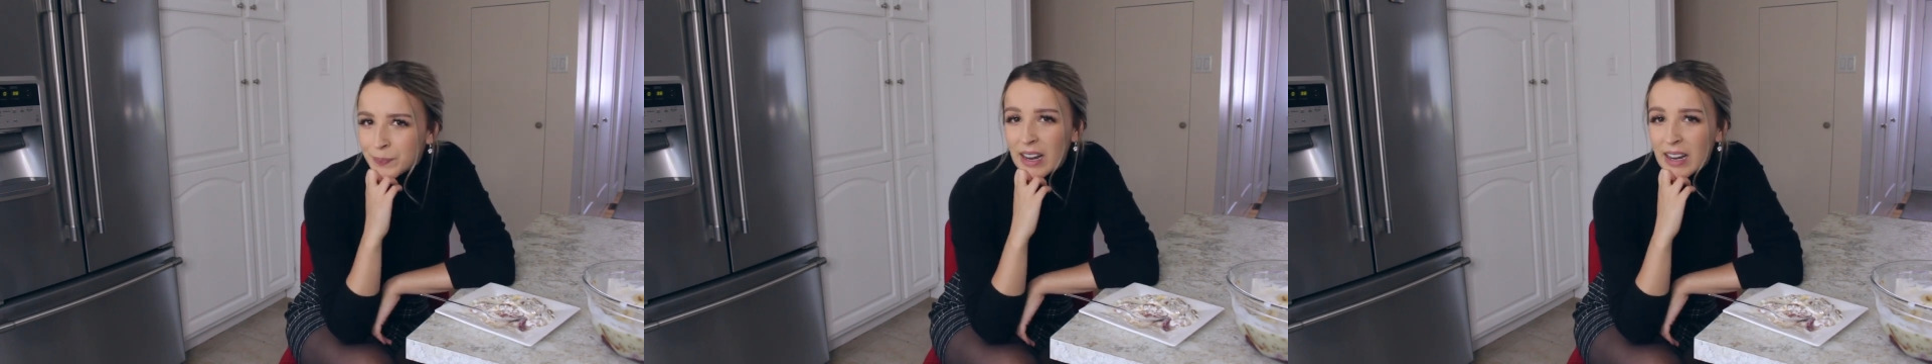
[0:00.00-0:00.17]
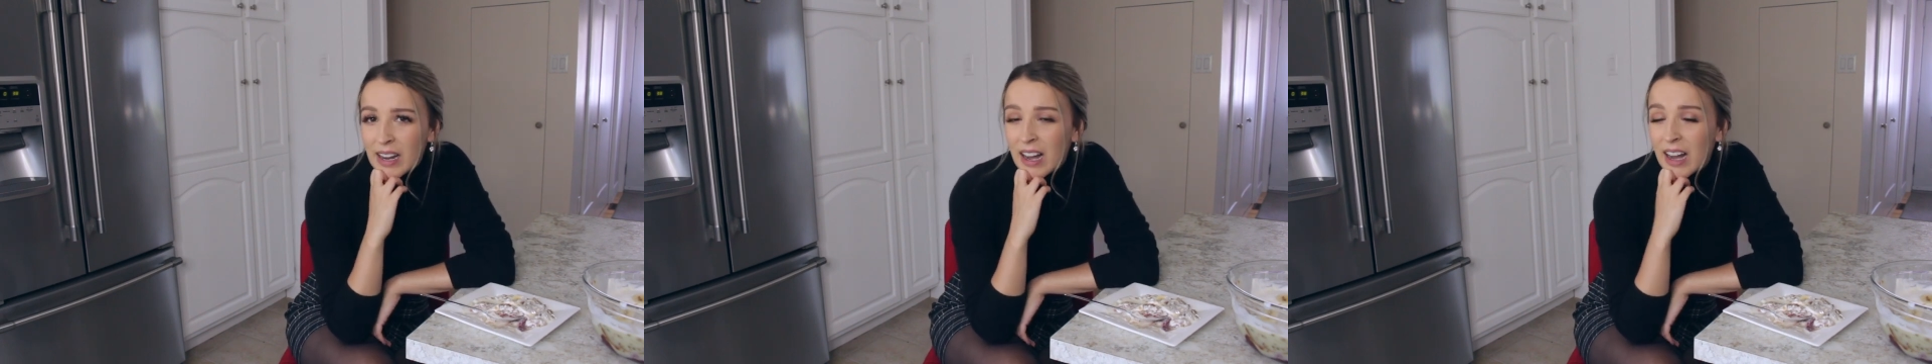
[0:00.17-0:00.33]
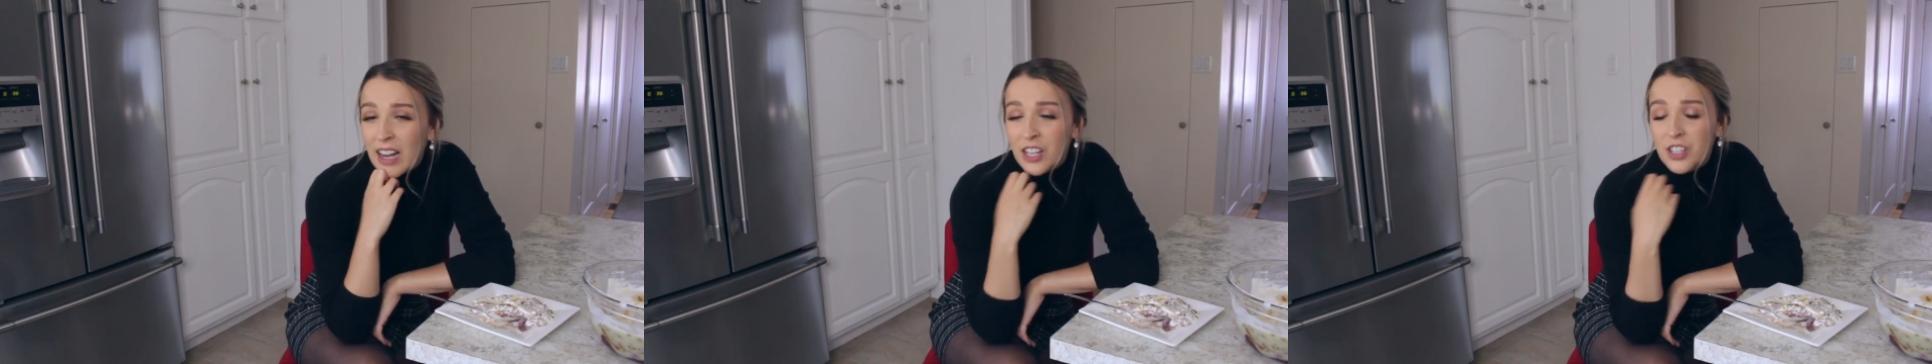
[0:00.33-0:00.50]

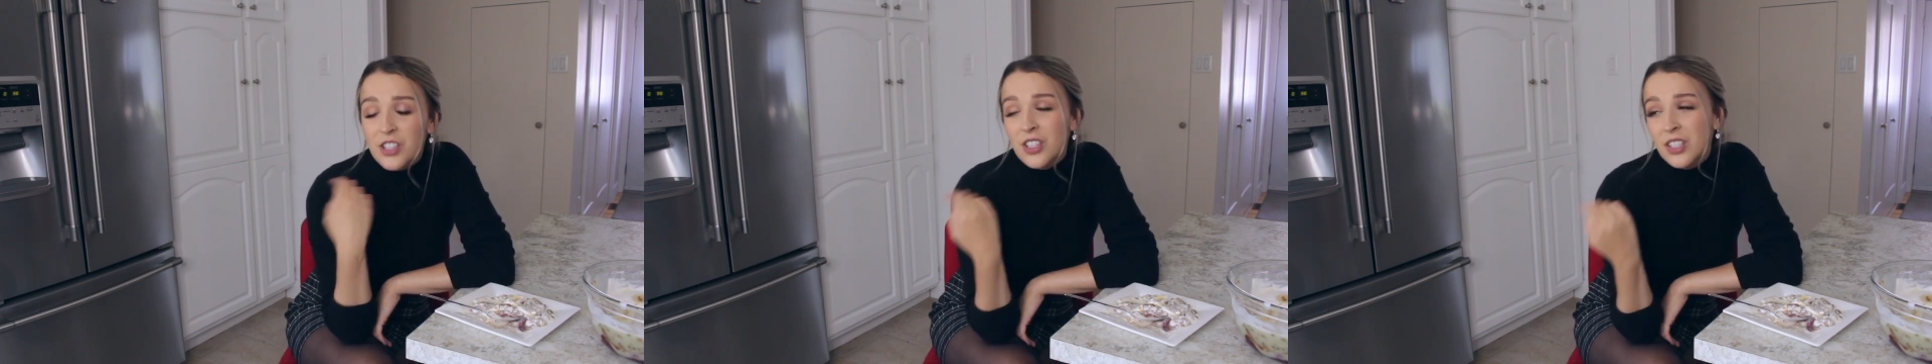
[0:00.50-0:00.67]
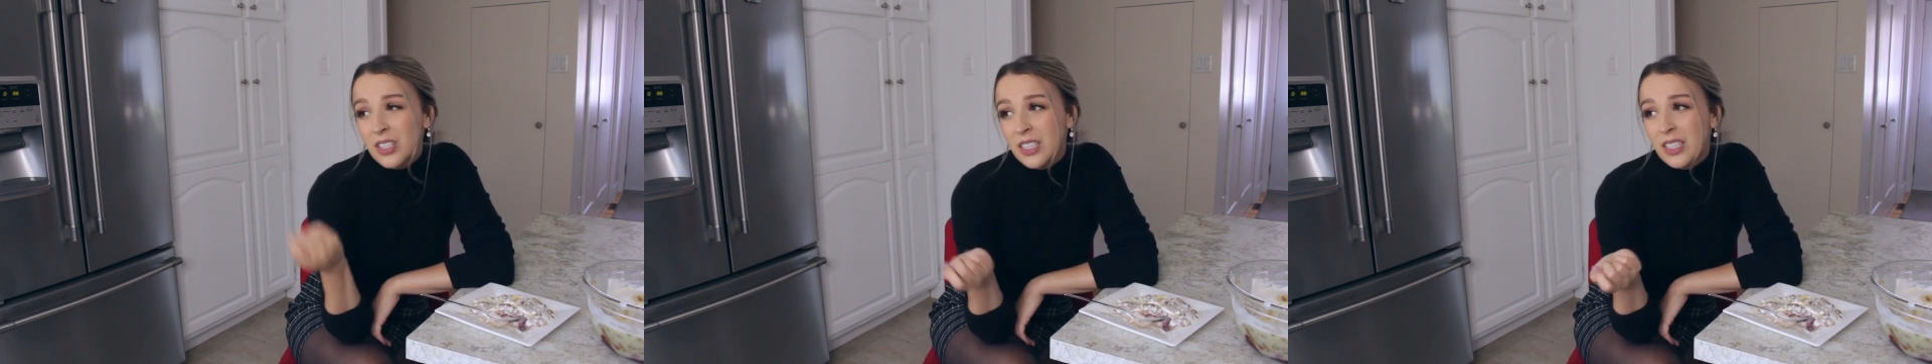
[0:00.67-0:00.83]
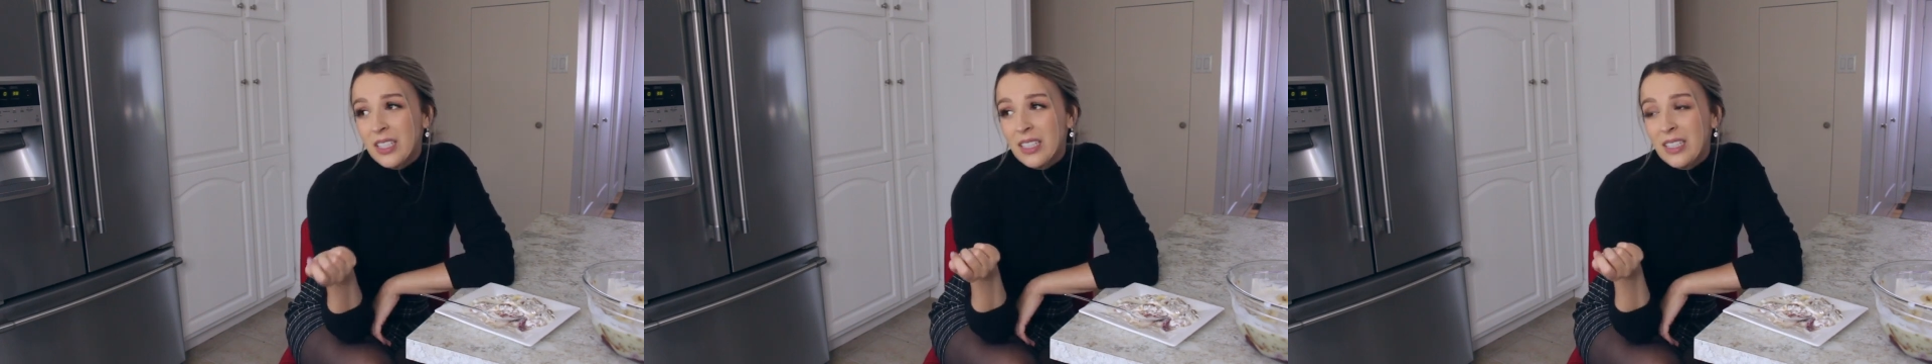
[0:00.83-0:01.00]
I
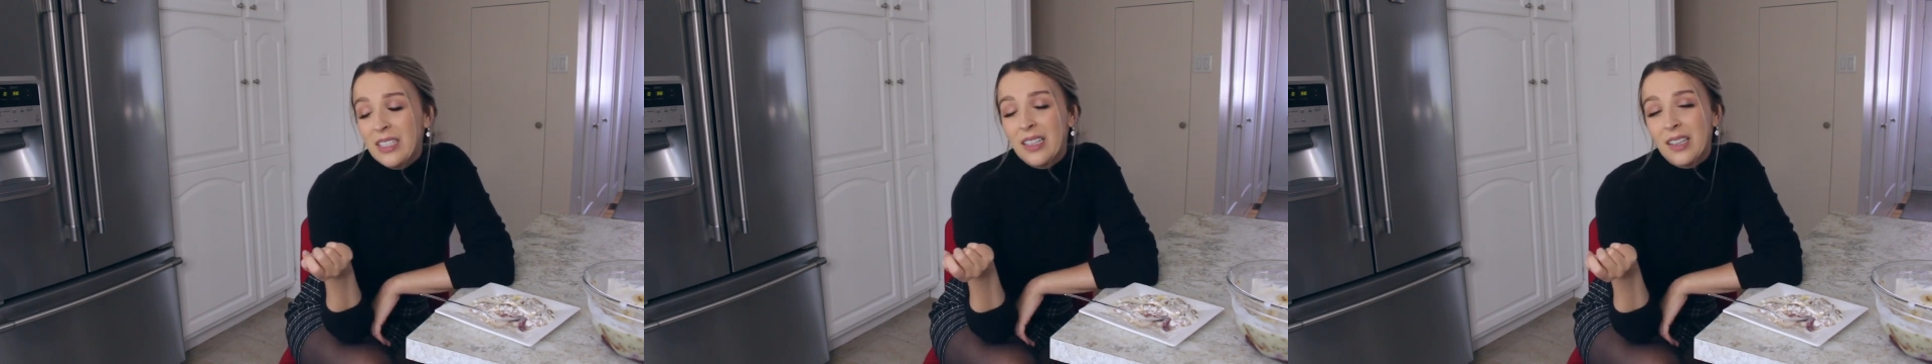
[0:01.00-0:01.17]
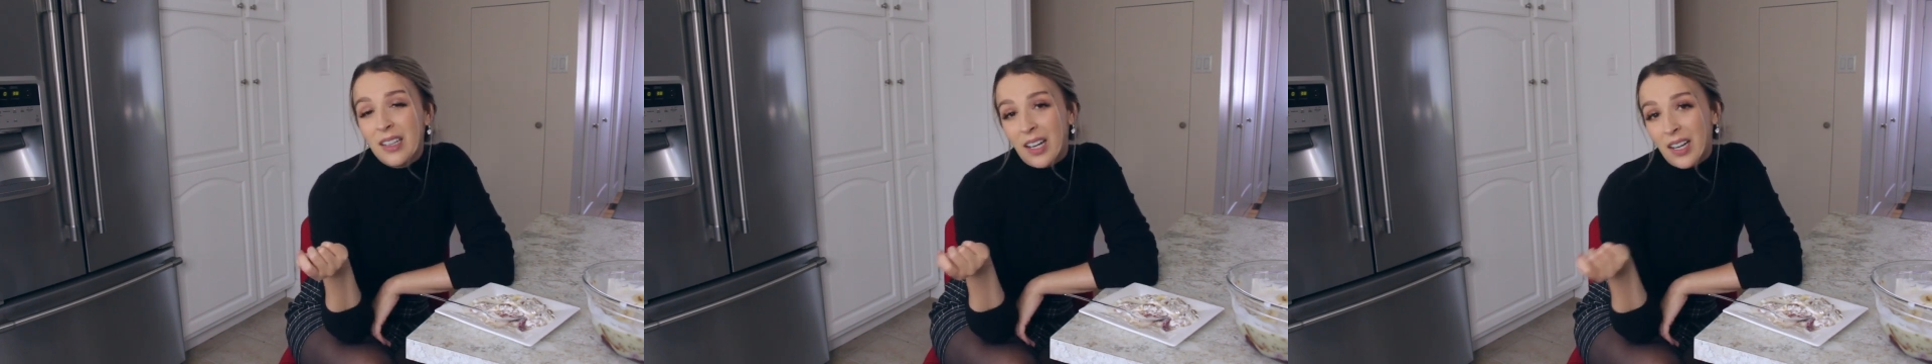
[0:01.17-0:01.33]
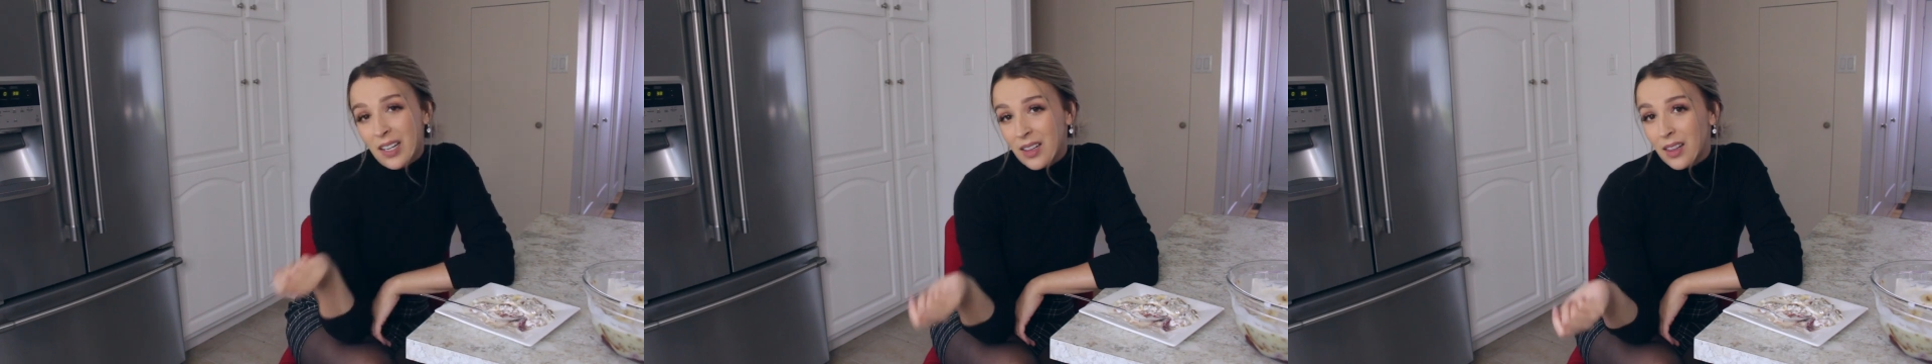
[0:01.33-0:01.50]
actually
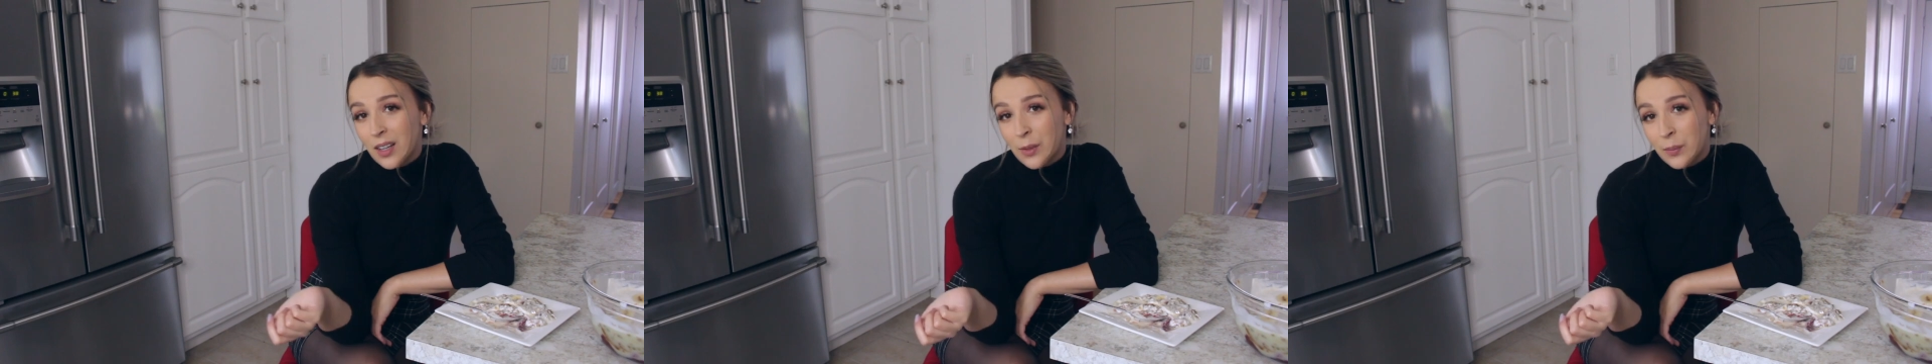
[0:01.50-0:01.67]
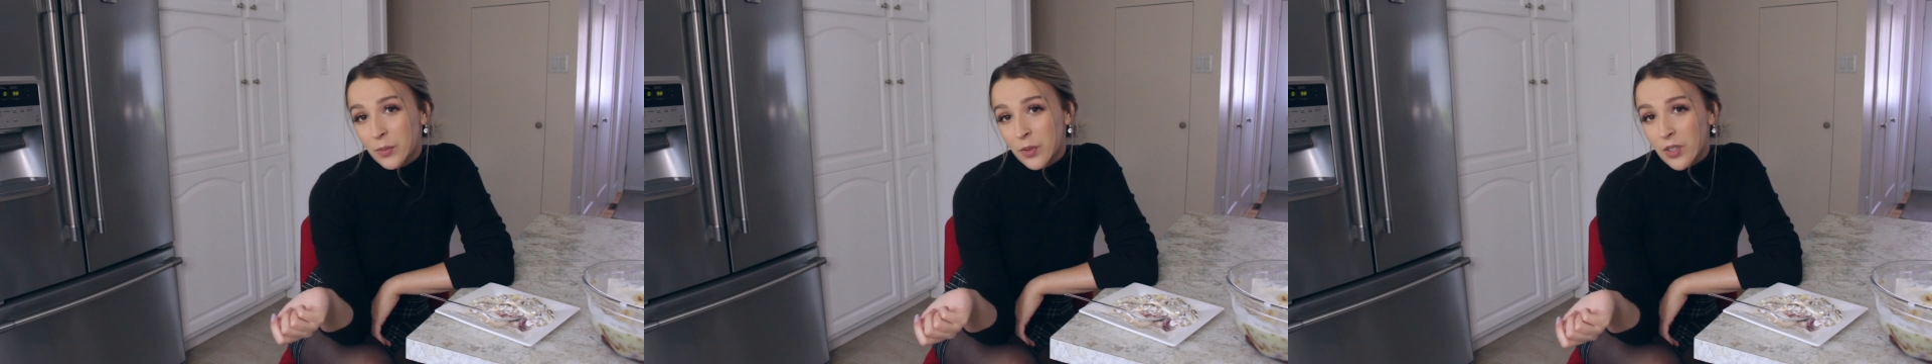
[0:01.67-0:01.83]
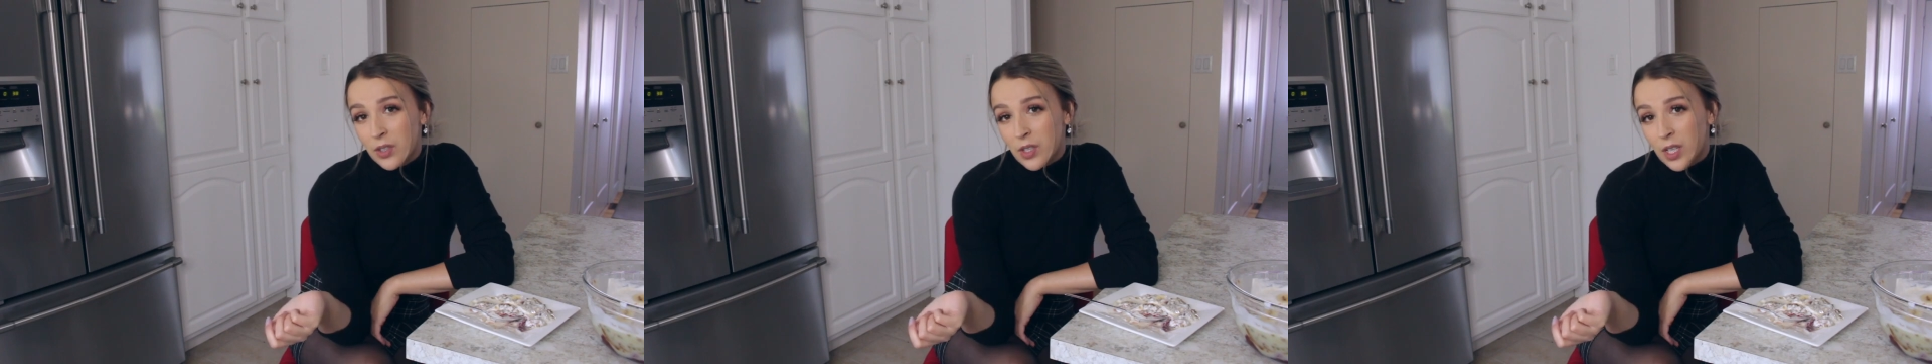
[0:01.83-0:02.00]
like
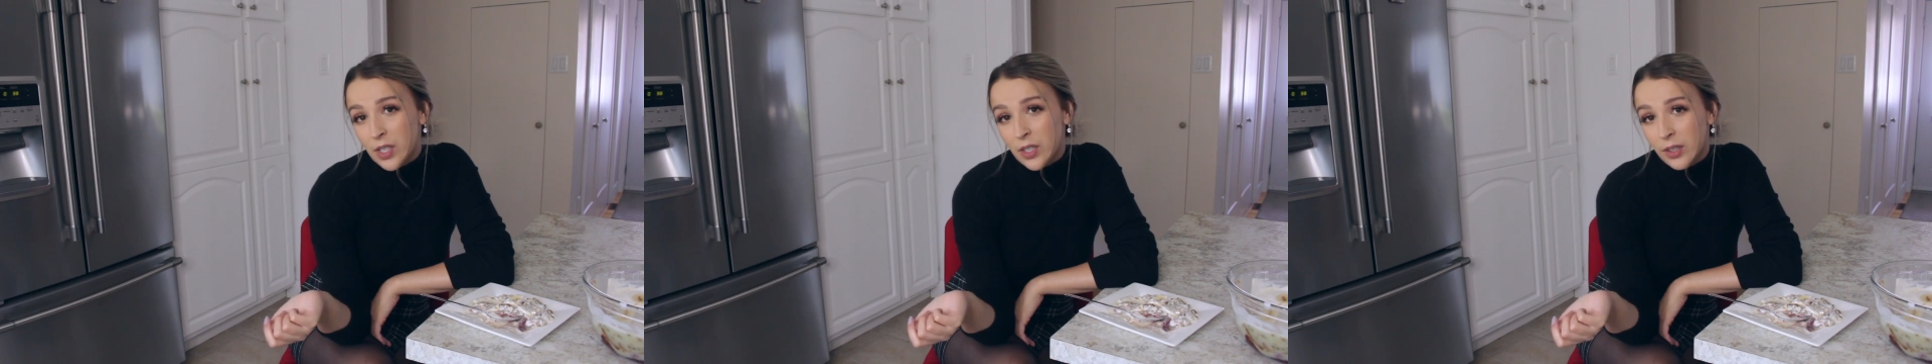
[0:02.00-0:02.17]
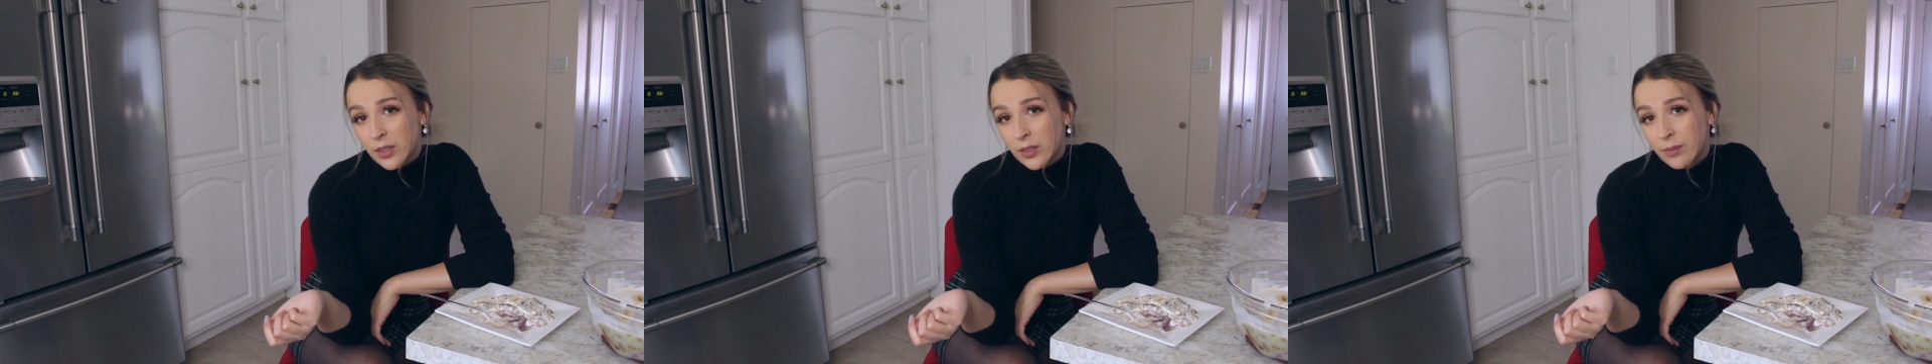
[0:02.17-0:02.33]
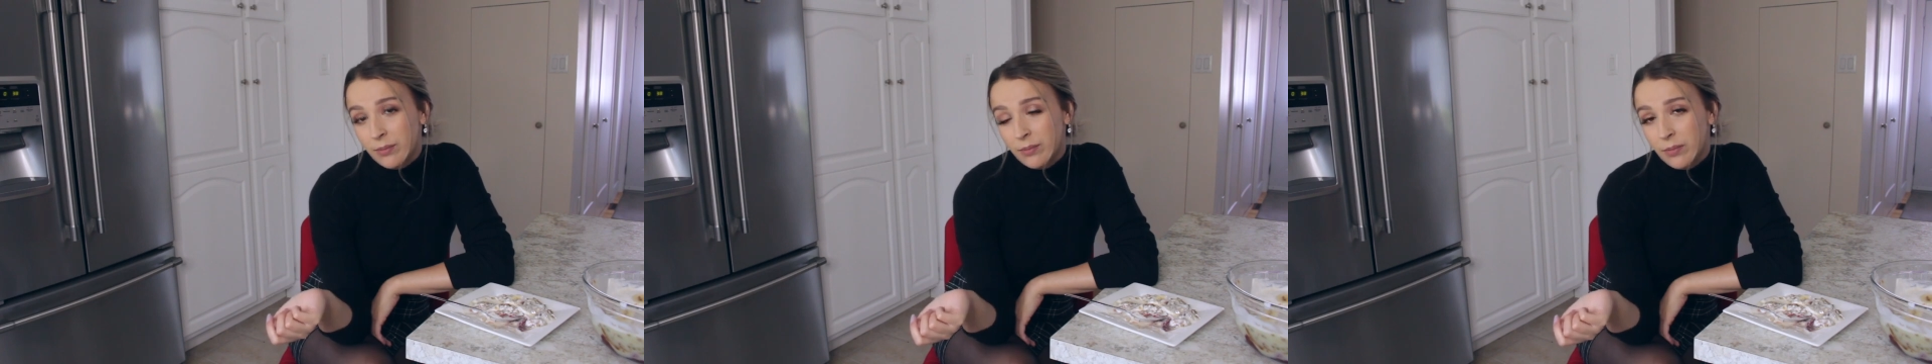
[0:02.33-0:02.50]
them together.